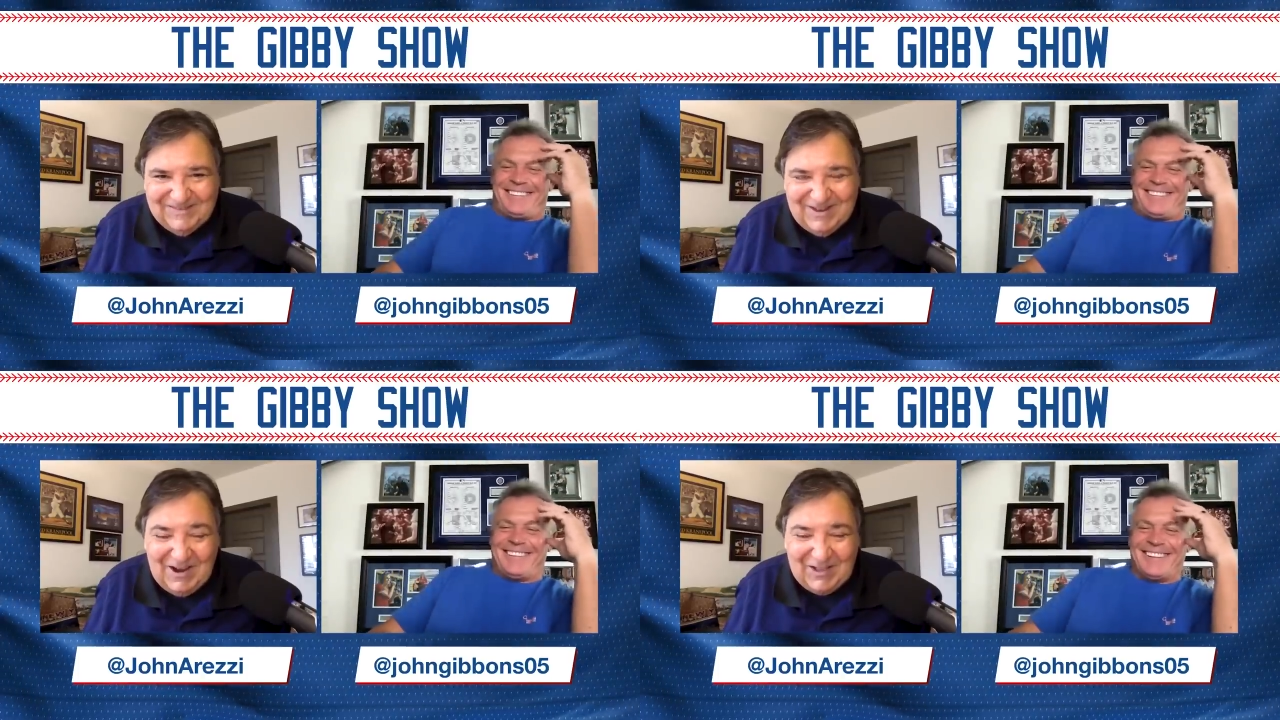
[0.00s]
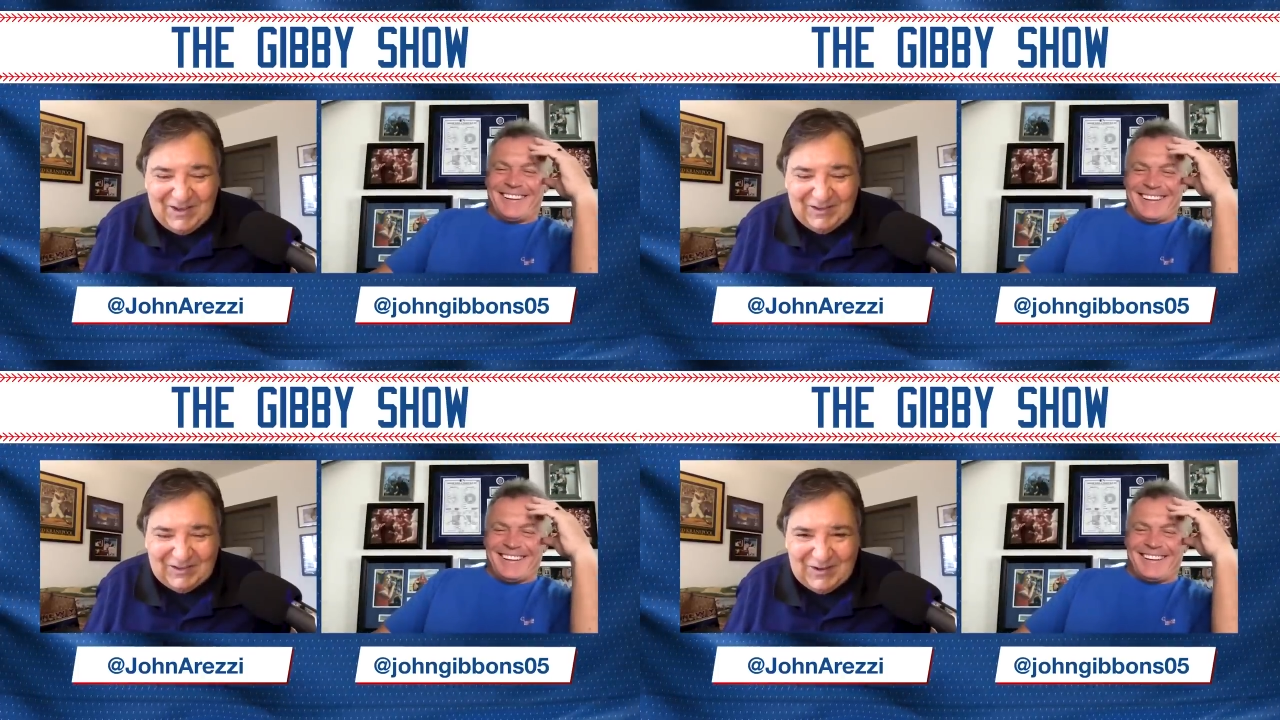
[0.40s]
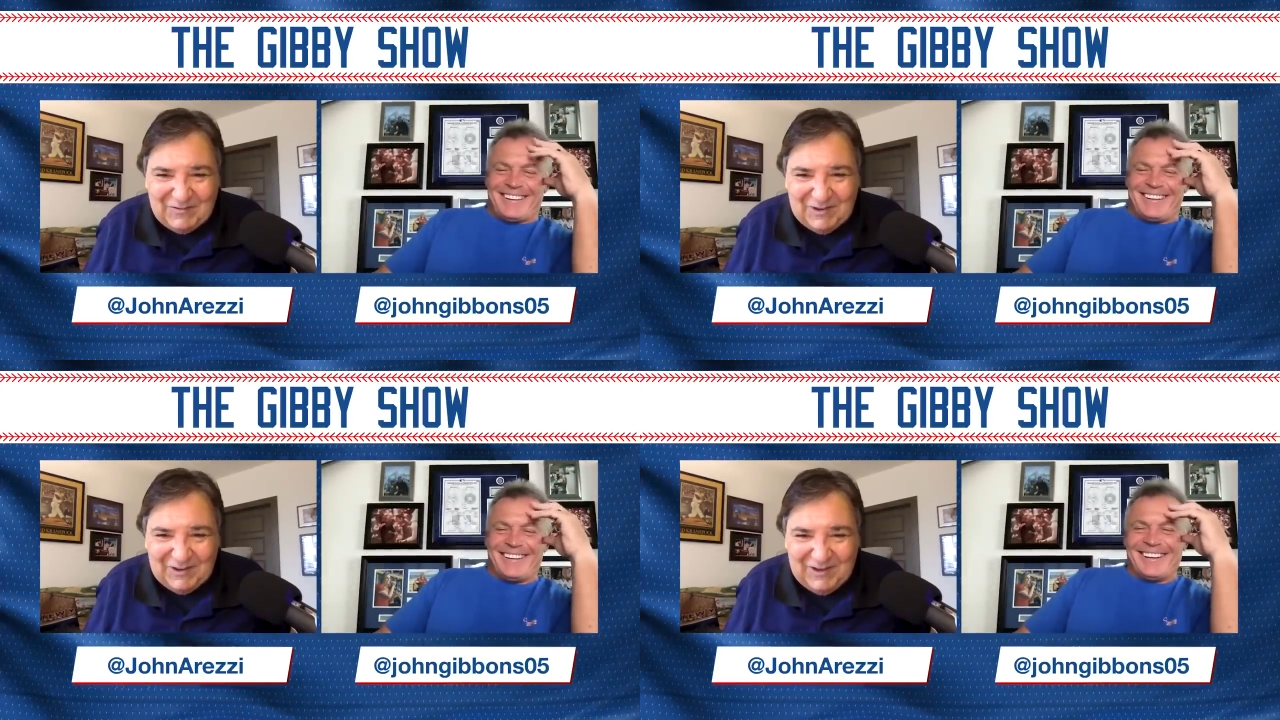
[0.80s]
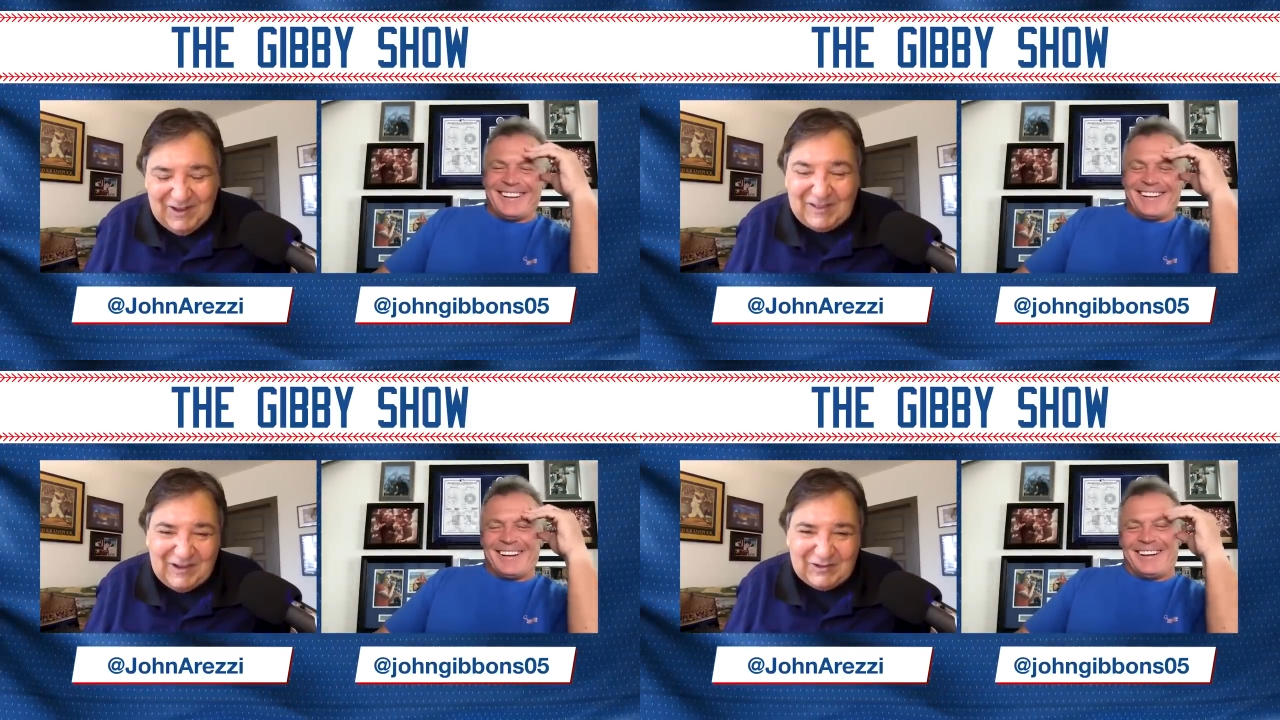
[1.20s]
Speaker 1: no, I think it's going to be good. I
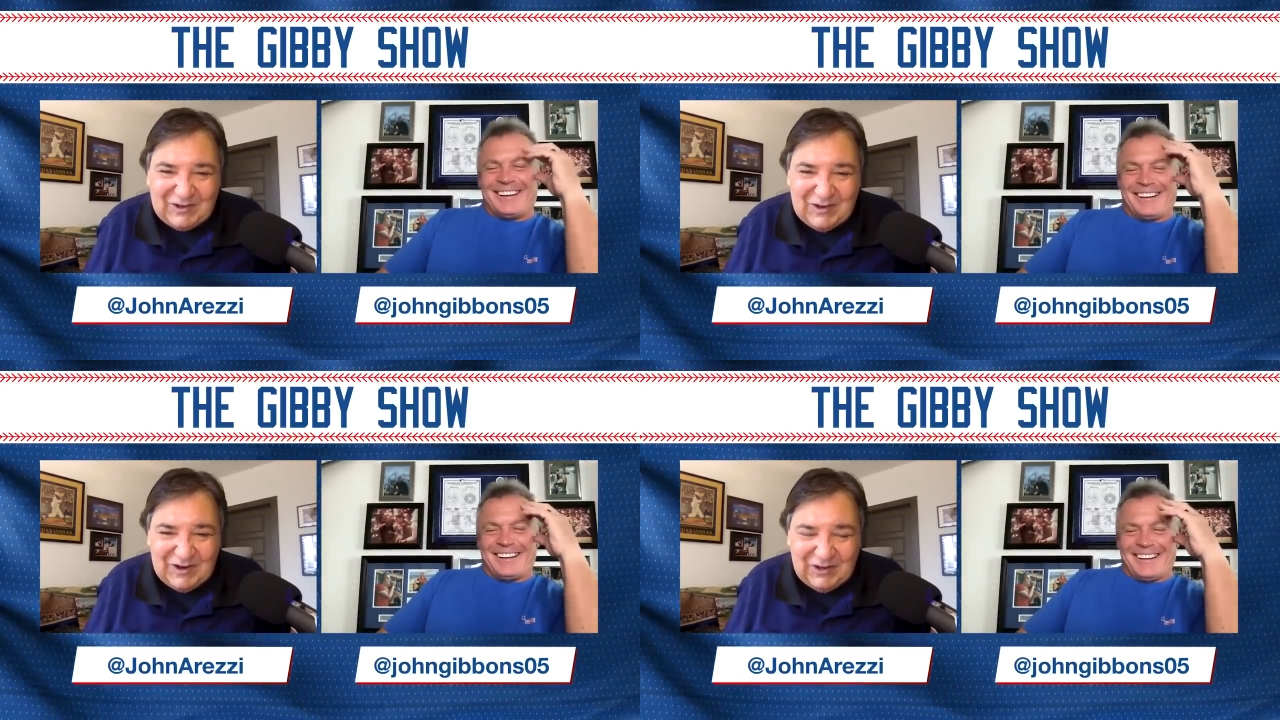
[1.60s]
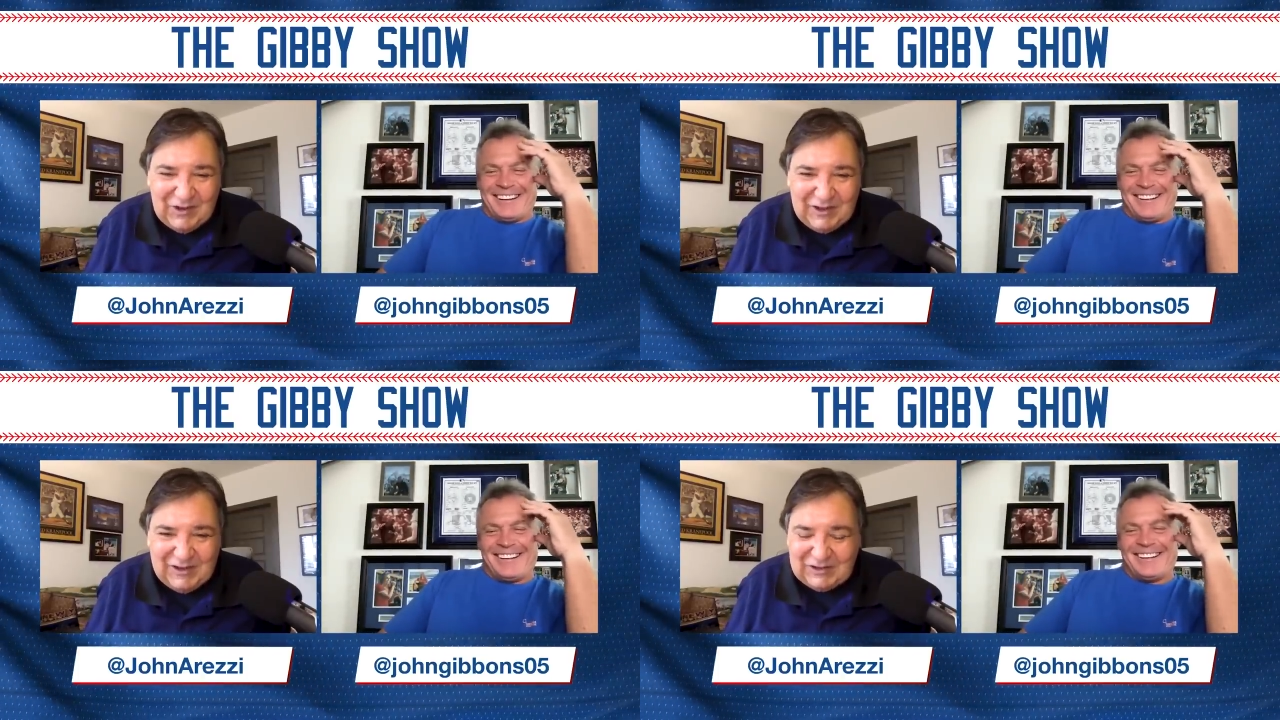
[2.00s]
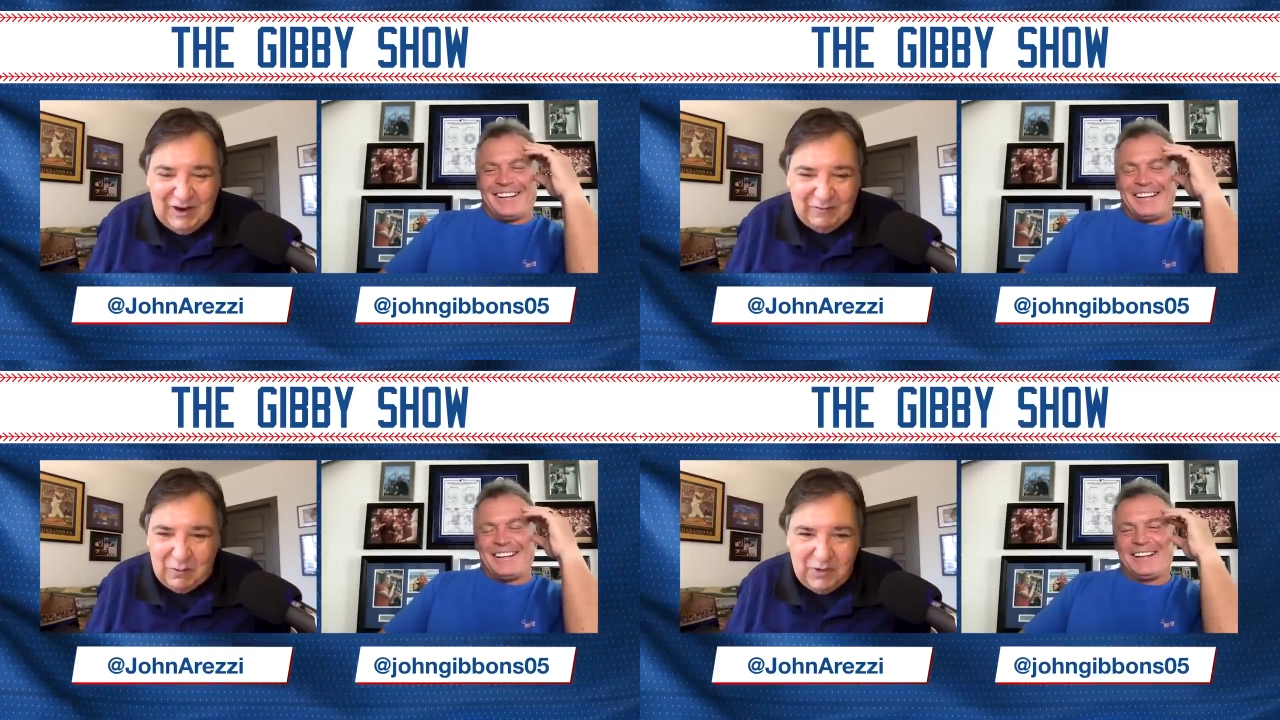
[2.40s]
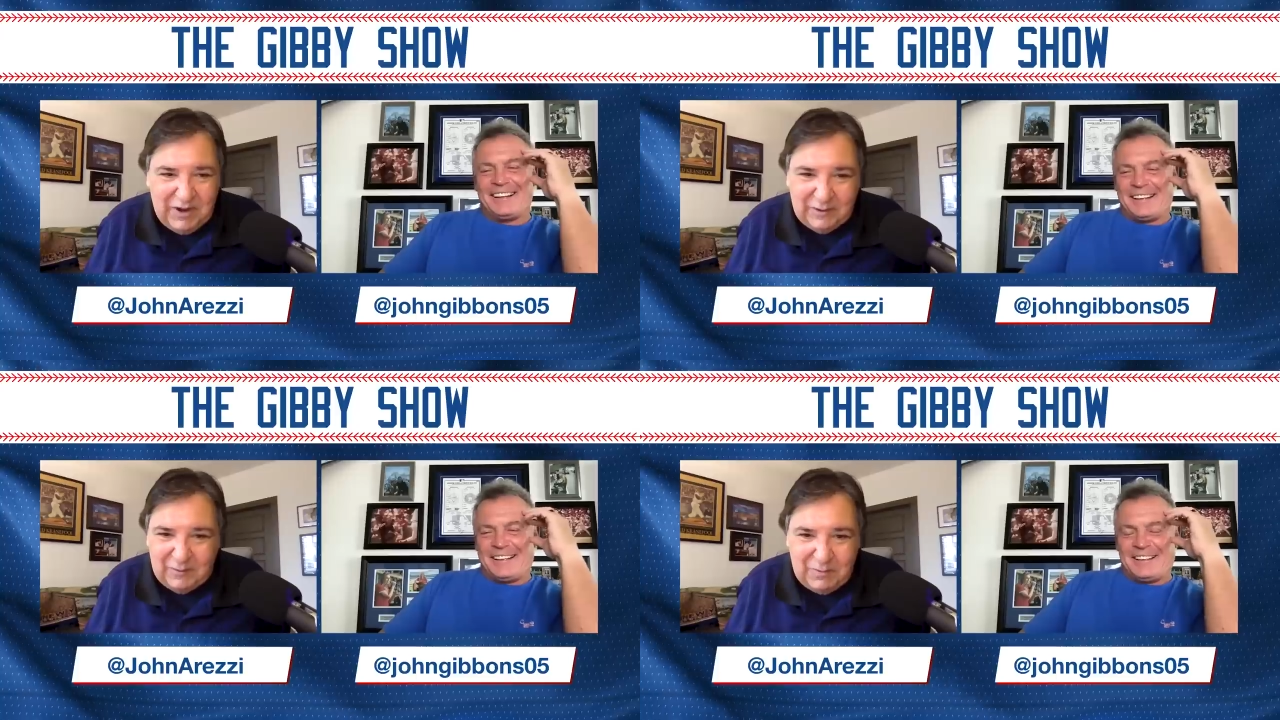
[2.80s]
think it's uh, good. I think each and every week, the